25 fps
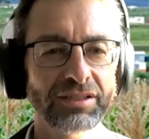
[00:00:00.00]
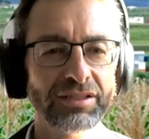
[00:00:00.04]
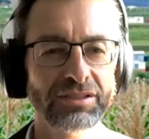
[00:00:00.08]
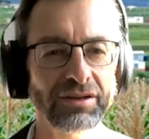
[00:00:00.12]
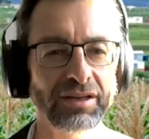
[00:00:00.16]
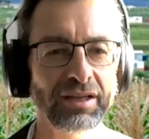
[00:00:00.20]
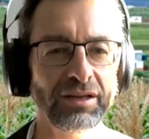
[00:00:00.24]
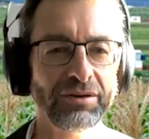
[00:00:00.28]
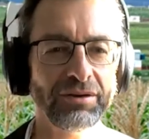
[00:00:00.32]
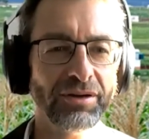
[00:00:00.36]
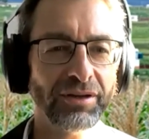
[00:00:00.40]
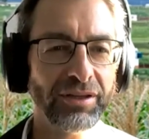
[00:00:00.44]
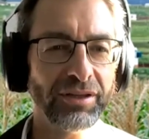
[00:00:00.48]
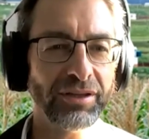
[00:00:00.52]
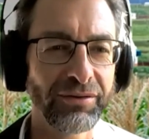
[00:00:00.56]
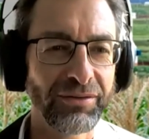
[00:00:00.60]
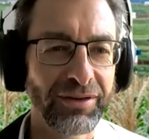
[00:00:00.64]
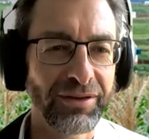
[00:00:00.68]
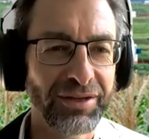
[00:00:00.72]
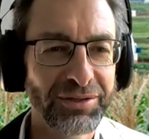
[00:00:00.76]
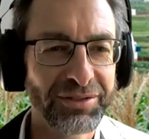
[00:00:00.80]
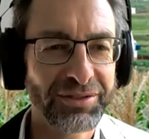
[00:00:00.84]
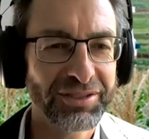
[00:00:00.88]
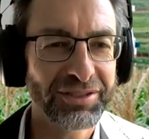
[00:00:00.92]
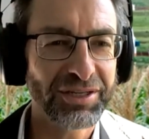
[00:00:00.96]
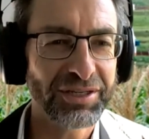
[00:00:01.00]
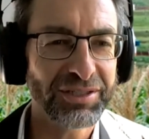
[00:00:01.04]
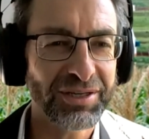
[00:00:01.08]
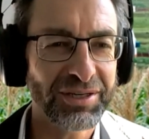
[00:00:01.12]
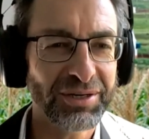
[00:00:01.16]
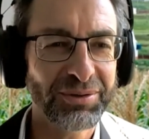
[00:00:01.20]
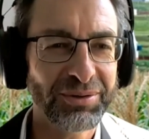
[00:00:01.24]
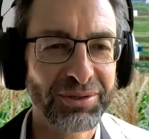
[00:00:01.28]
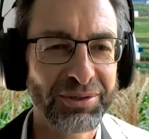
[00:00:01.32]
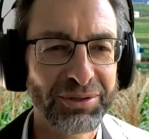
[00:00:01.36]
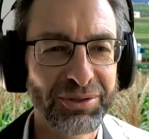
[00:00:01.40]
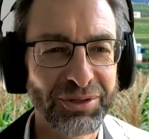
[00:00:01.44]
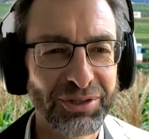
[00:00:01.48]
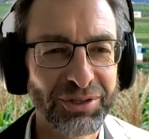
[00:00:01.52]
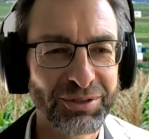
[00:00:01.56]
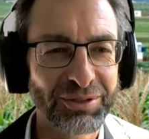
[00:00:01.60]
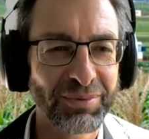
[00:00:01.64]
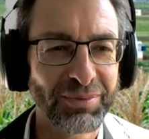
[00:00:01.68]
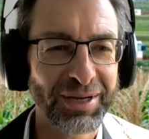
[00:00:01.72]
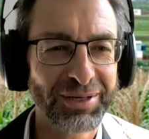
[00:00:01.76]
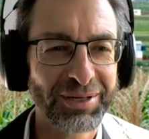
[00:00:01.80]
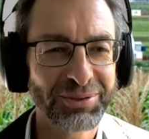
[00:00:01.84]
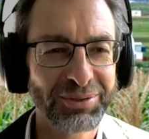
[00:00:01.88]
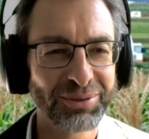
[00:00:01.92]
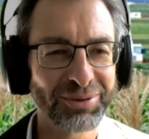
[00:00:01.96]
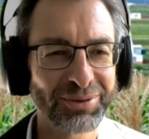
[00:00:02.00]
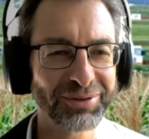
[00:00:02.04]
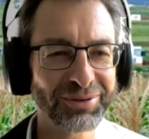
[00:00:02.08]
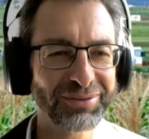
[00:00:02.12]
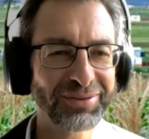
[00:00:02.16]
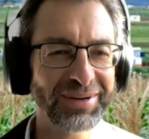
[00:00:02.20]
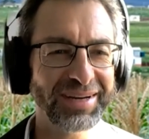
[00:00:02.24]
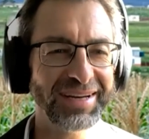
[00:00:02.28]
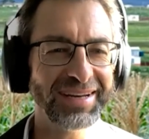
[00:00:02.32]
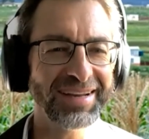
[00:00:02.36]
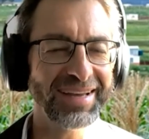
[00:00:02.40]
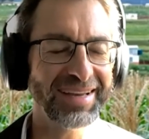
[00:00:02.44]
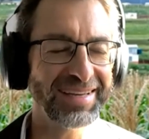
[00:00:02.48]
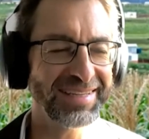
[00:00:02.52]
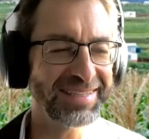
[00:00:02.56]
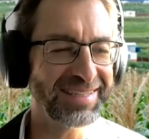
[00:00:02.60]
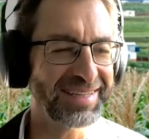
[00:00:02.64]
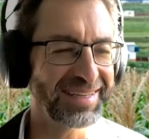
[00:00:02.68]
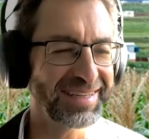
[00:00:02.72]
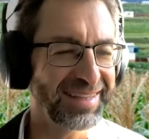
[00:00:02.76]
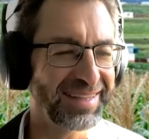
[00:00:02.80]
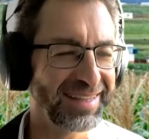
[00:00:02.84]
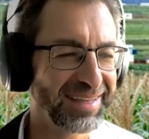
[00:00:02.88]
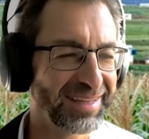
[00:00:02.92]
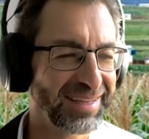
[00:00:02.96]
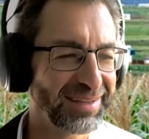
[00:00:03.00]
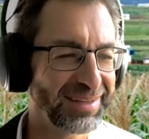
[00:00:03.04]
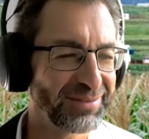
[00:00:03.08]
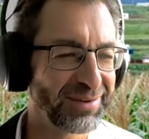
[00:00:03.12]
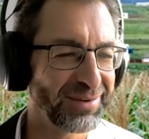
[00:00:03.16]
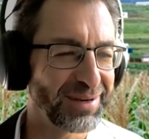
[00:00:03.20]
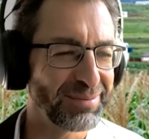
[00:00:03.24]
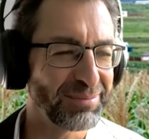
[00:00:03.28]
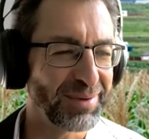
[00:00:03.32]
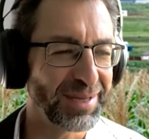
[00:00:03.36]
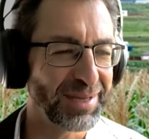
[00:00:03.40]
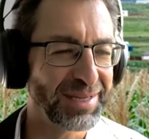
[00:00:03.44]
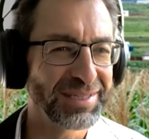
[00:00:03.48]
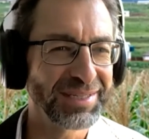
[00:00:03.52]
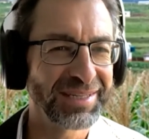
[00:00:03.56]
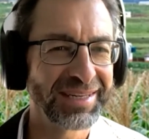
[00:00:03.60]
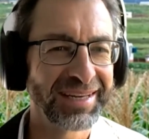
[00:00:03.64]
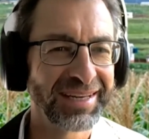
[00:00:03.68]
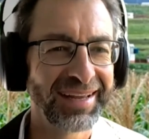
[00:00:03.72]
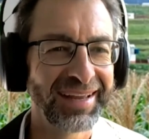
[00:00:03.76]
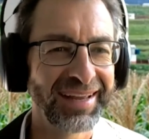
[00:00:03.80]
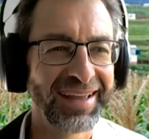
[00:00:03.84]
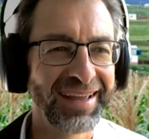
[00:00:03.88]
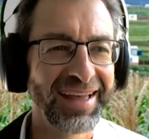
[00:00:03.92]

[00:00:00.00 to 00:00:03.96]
Jan-Hendrik. You just introduced my talk very nicely. Thank you very much.